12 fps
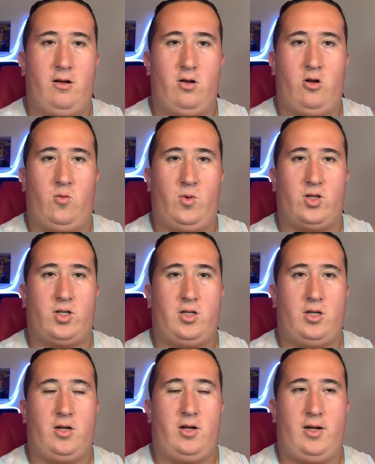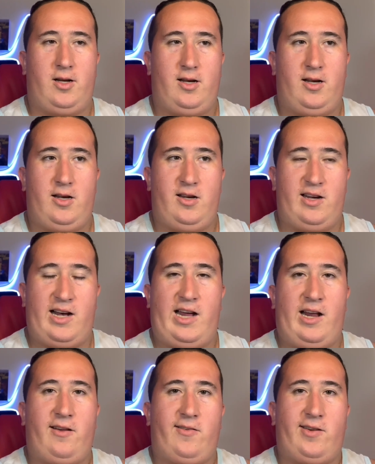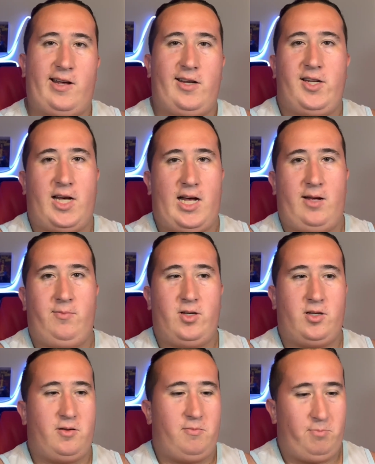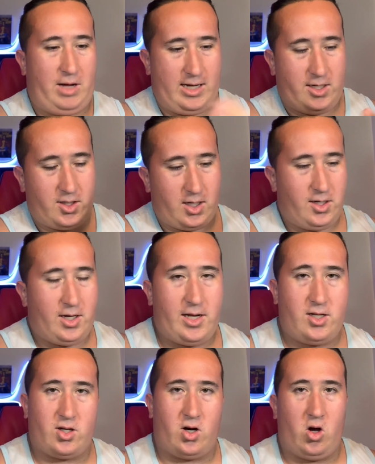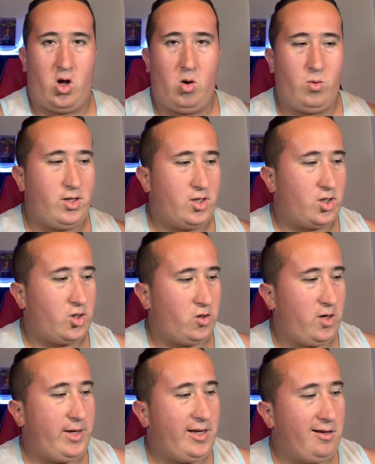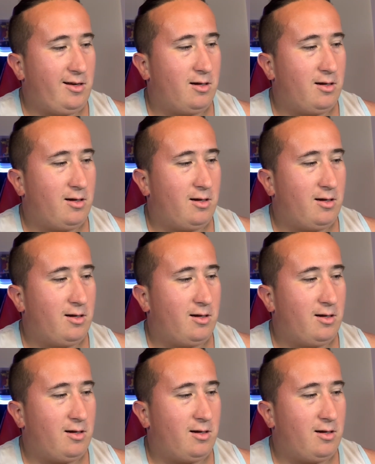almost 9 out of 10 times my Sundays are always streaming.